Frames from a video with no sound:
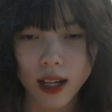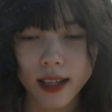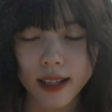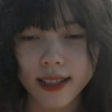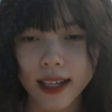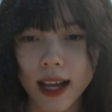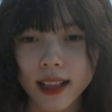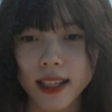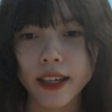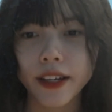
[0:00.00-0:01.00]
it's
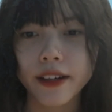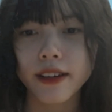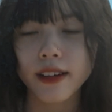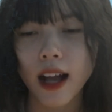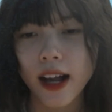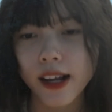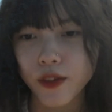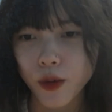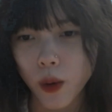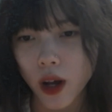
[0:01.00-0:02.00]
Kylie here. Hi
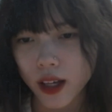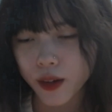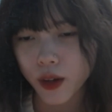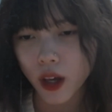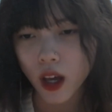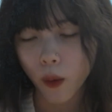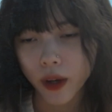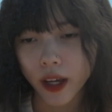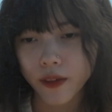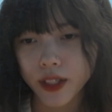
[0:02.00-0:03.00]
everyone.
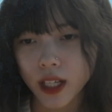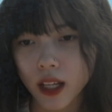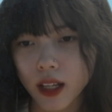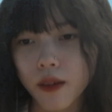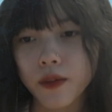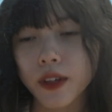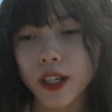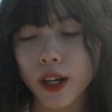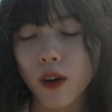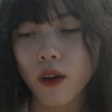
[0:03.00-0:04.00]
We have done a
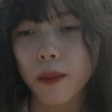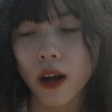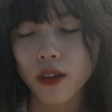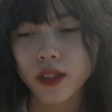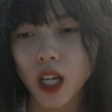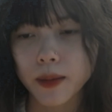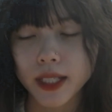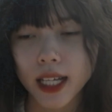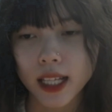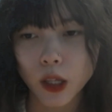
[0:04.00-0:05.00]
video about
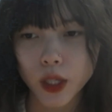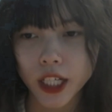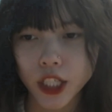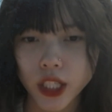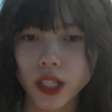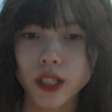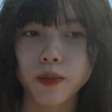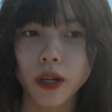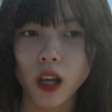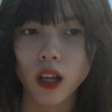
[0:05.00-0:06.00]
top 10
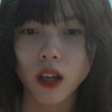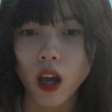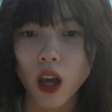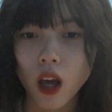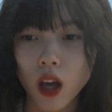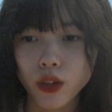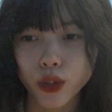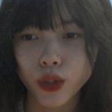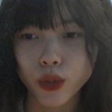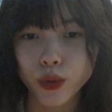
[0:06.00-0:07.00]
location, but
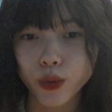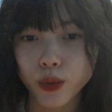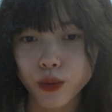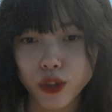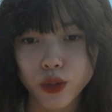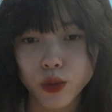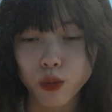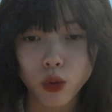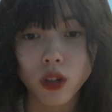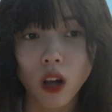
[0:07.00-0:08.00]
you
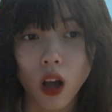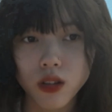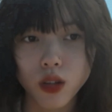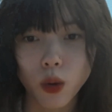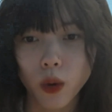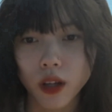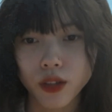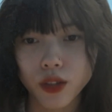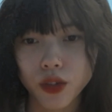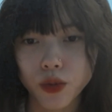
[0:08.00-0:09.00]
would also
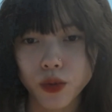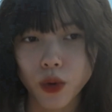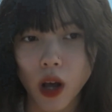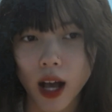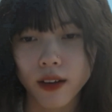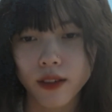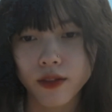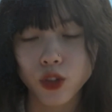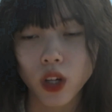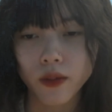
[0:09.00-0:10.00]
want to have
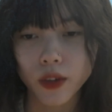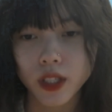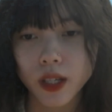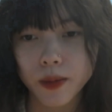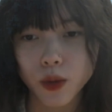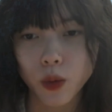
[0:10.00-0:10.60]
travel tips